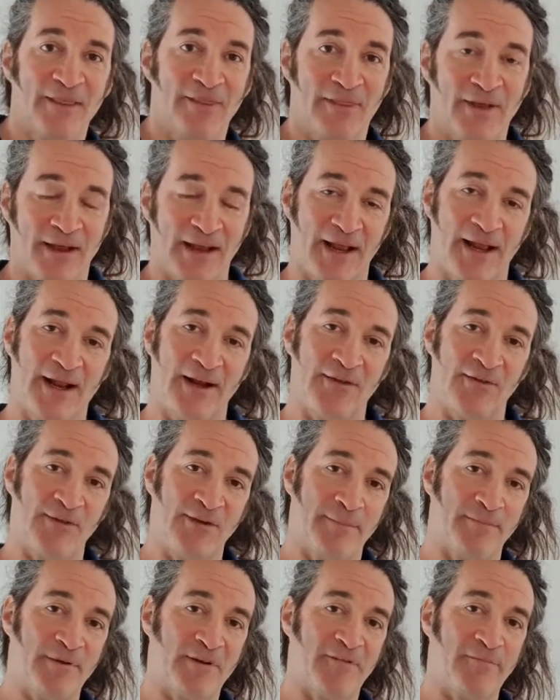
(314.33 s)
The
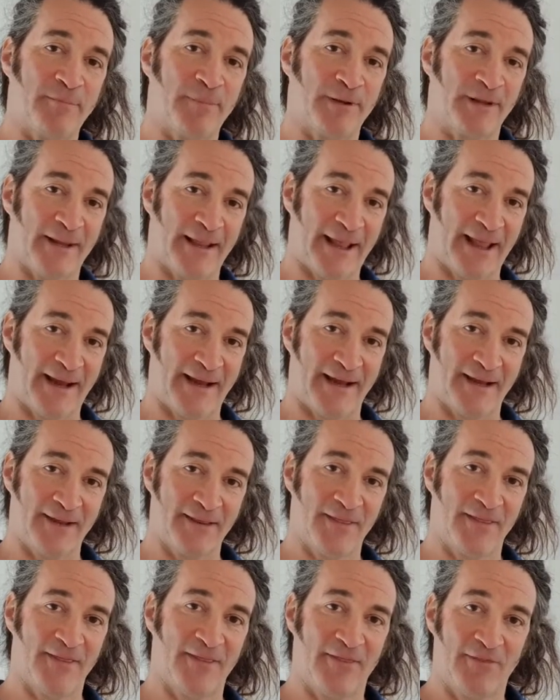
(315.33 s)
concept of
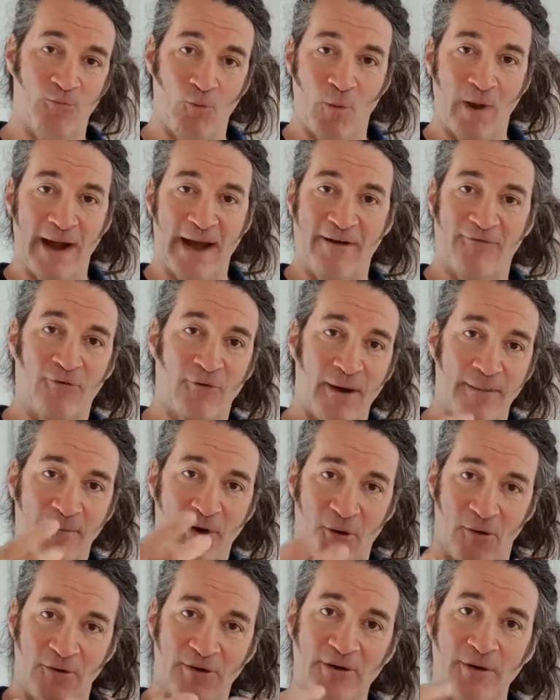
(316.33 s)
planning whatever I'm
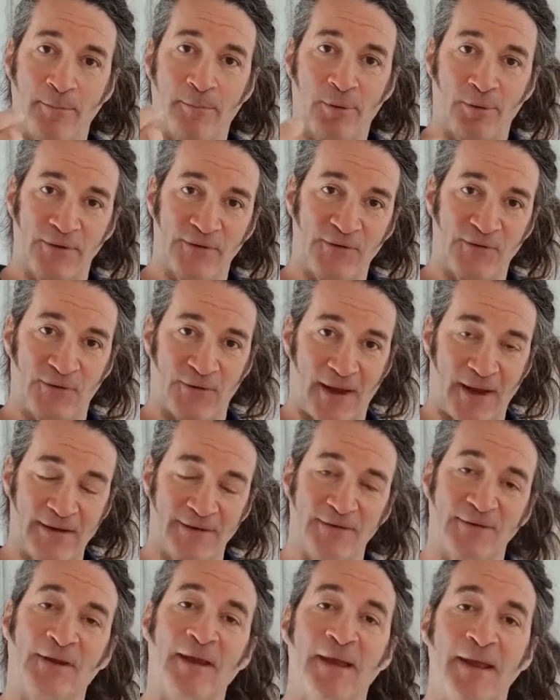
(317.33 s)
going to
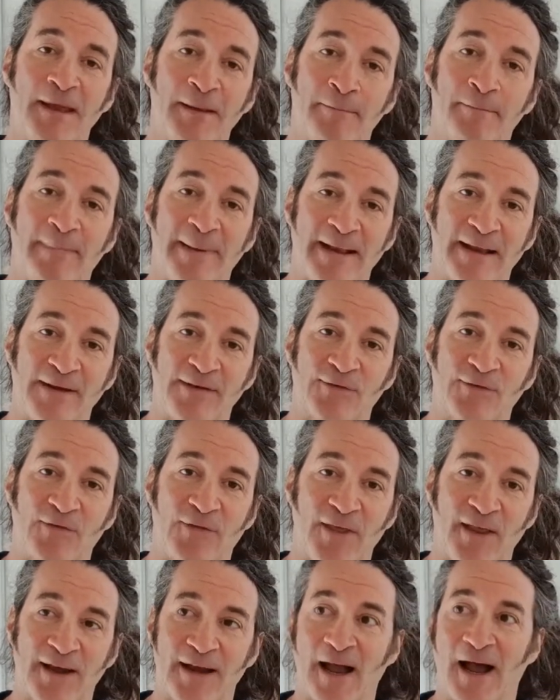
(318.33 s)
present means
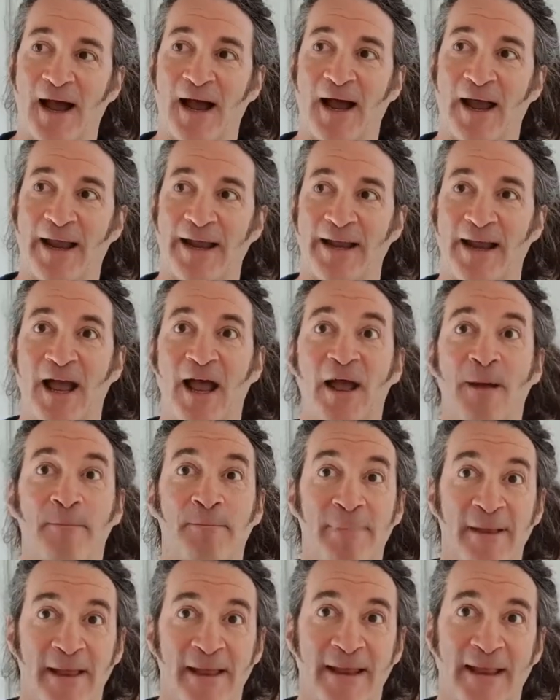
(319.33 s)
that I
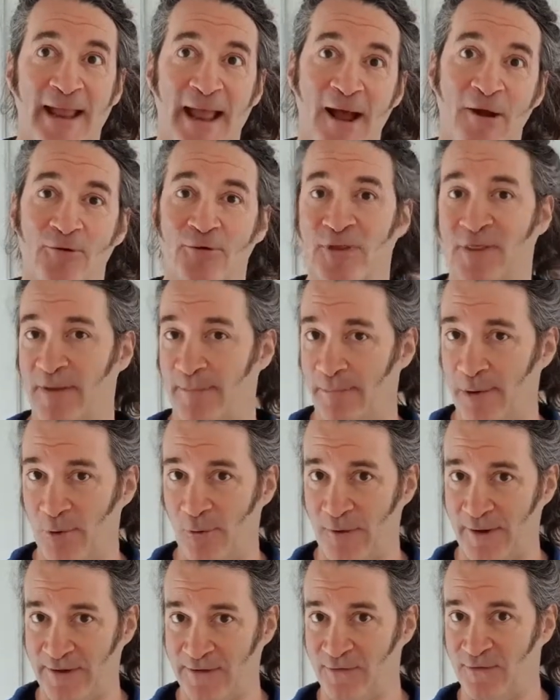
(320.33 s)
pick out the
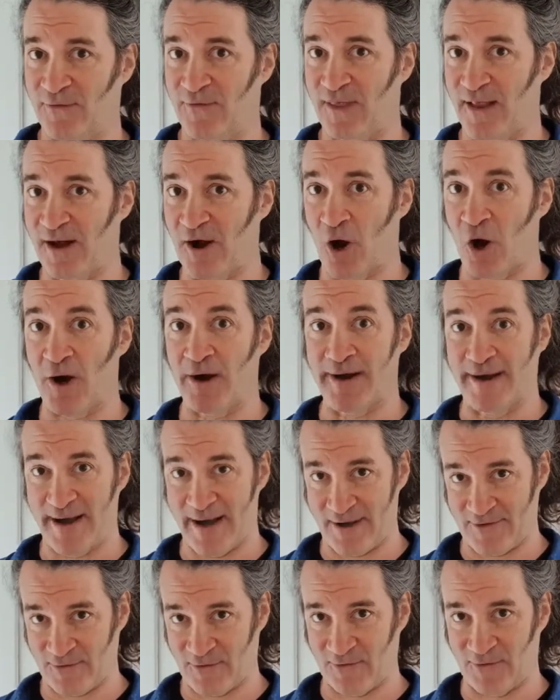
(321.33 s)
points that are
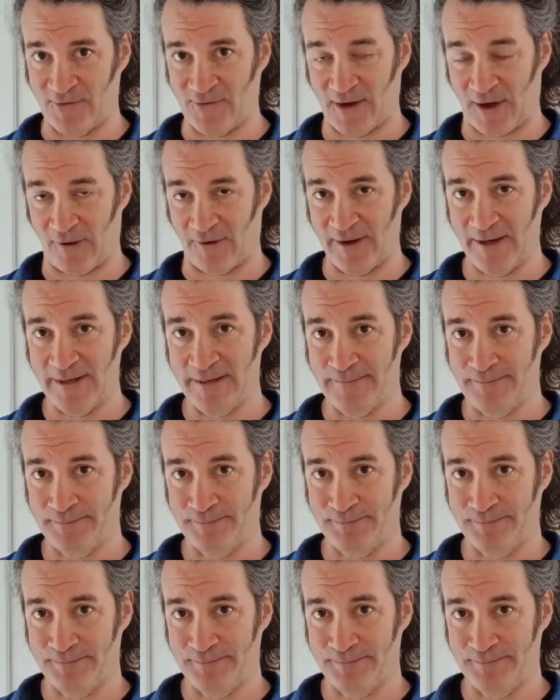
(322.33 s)
necessary.